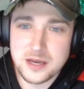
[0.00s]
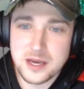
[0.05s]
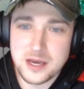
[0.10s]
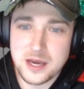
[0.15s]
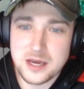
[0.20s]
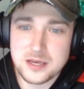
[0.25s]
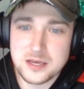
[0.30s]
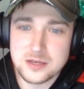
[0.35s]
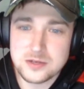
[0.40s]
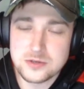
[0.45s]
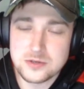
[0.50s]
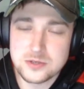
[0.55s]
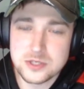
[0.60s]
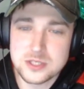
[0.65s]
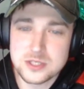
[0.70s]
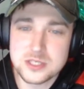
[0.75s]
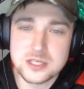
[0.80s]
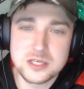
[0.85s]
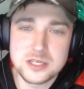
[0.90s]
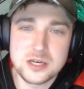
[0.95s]
and you
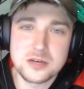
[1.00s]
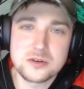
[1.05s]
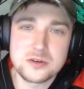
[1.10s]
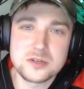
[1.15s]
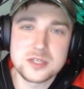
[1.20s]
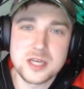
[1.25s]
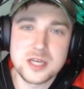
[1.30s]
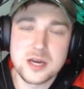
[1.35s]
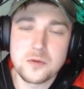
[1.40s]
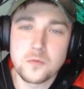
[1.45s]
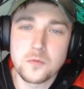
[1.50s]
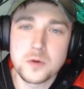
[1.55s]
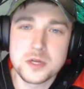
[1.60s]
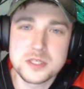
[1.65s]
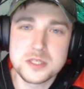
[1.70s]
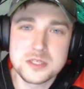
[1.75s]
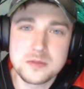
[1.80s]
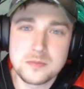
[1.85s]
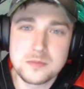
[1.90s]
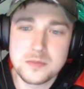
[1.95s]
just need to understand what
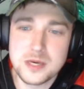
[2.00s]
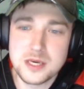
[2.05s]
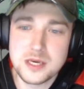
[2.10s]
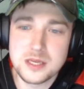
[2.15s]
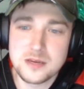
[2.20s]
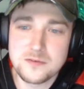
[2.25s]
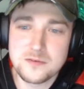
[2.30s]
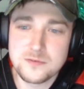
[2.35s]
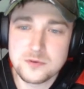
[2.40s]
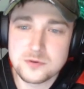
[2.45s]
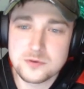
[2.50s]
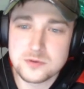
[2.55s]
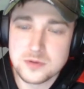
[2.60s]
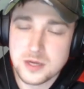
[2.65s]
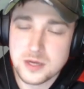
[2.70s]
does it mean if you